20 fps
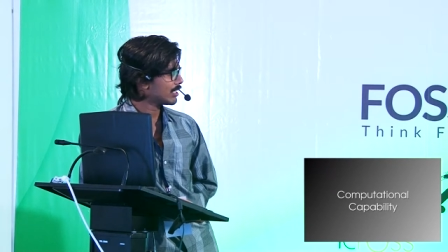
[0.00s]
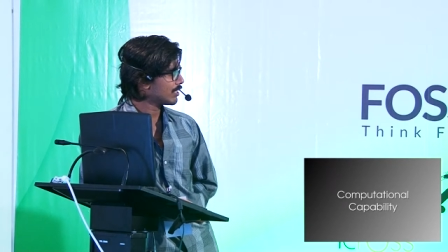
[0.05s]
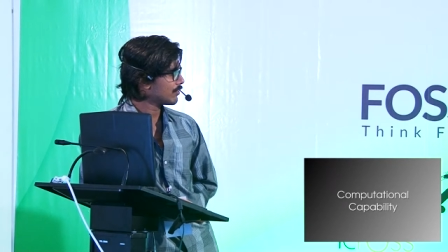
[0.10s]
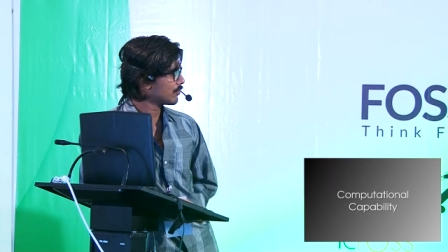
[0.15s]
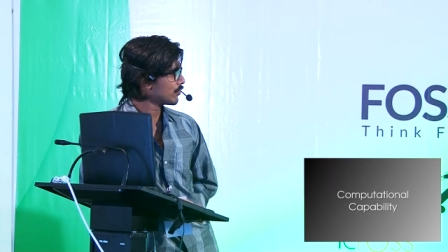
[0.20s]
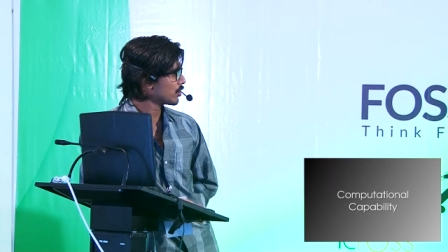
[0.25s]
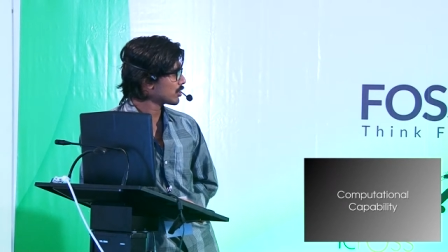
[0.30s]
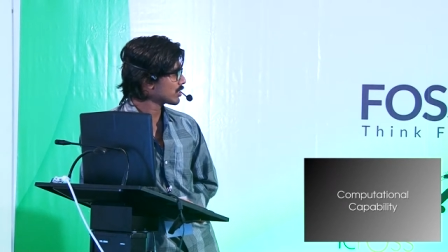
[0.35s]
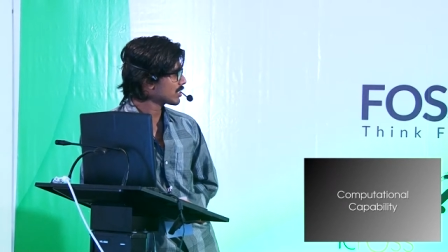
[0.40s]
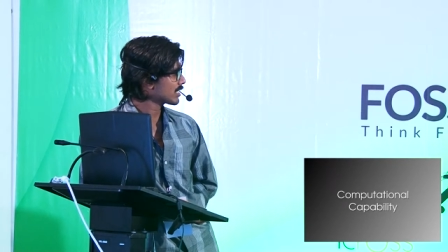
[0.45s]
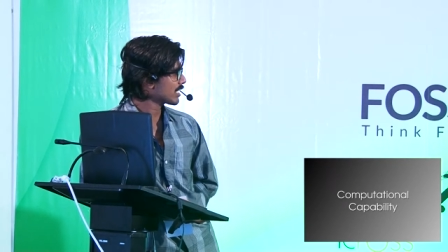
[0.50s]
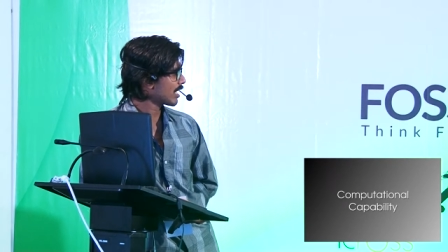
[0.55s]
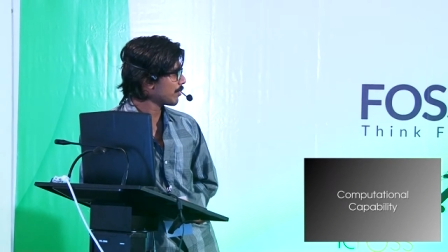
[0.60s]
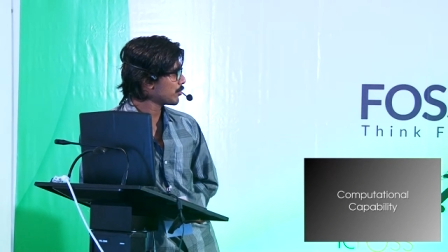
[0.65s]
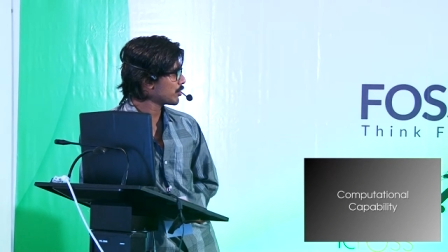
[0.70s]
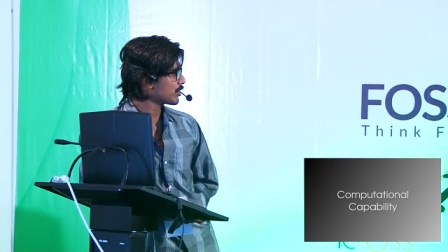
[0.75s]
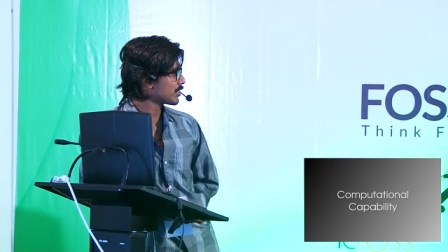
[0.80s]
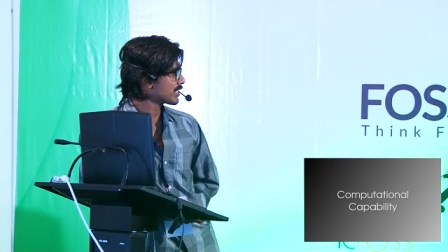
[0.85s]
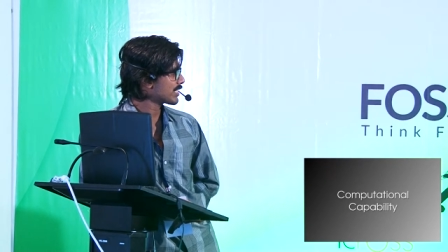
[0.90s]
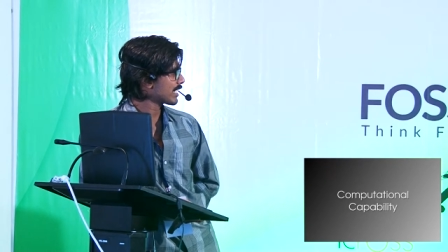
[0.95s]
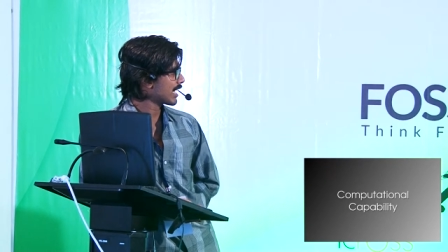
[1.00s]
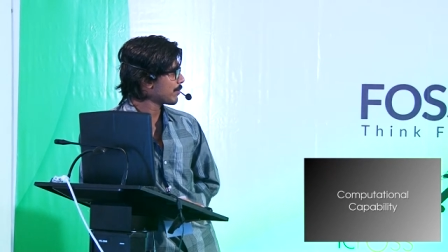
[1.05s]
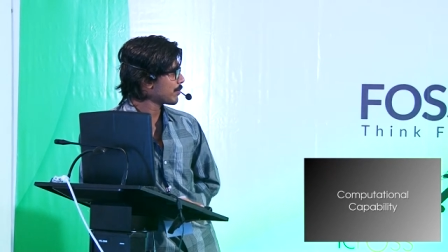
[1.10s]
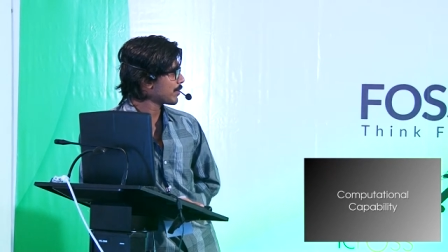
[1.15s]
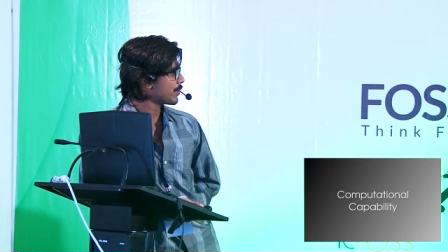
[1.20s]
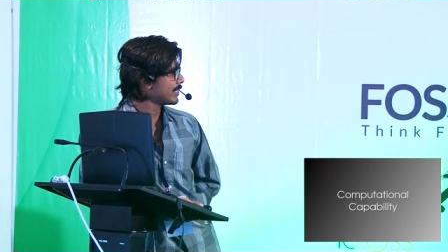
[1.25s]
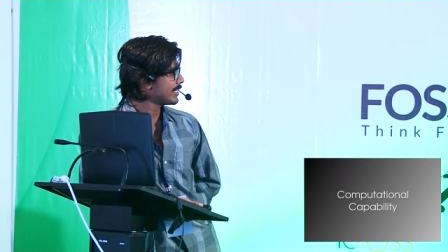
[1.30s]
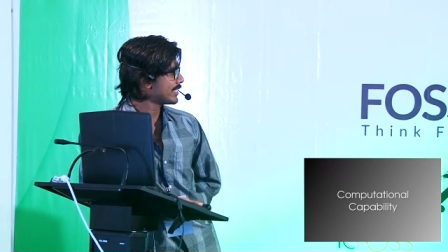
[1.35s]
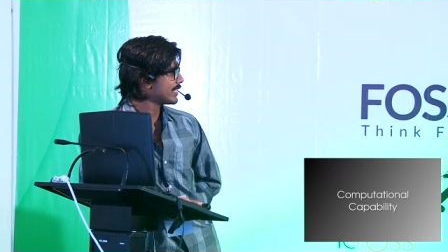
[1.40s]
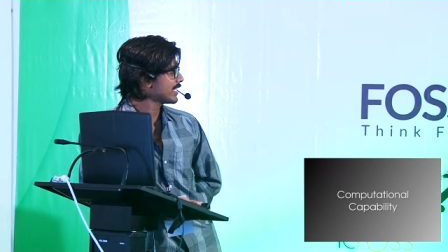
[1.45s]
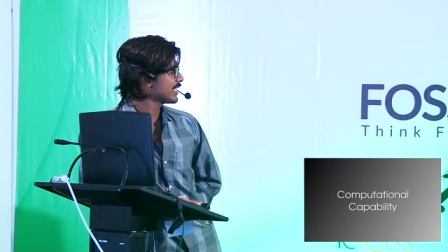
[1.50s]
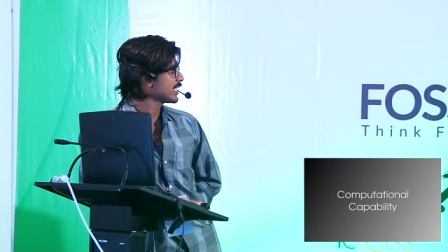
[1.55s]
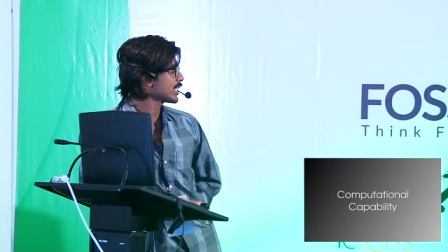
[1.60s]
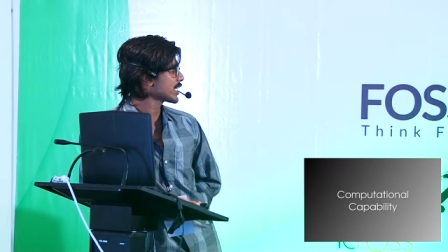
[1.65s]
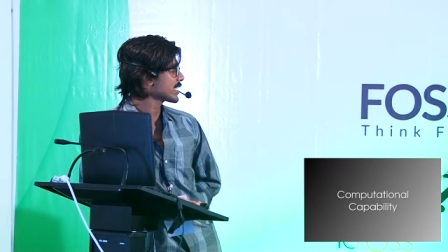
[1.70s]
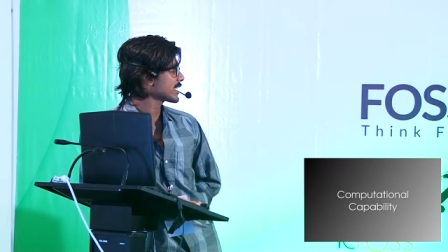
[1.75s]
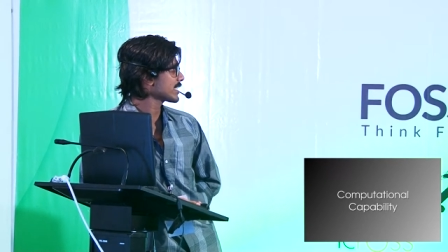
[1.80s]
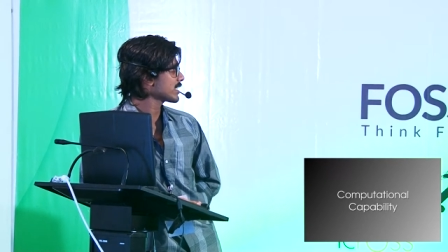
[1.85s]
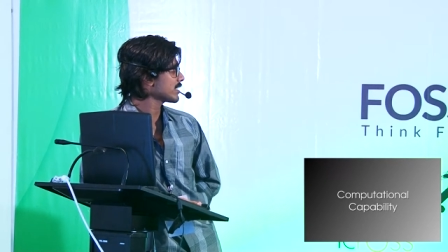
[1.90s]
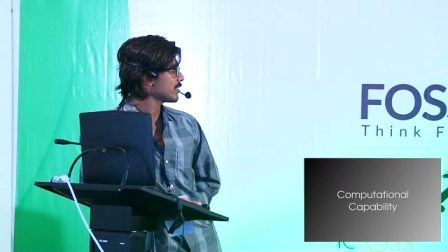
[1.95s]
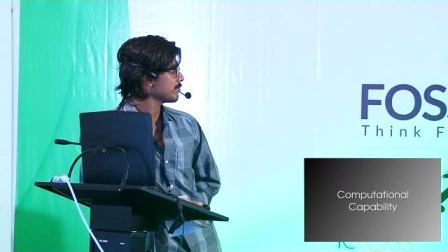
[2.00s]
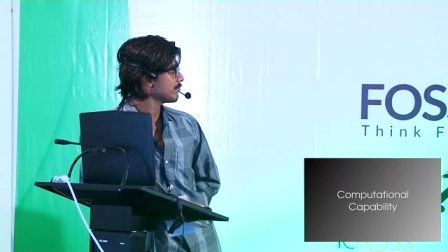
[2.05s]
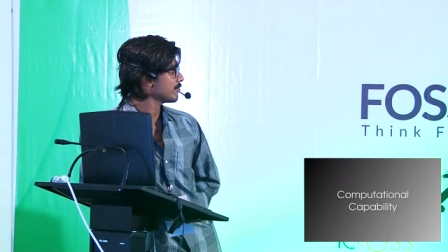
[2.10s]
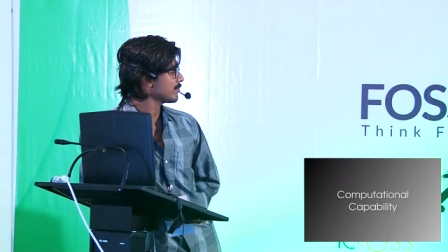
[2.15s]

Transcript: of course, computational capability increased,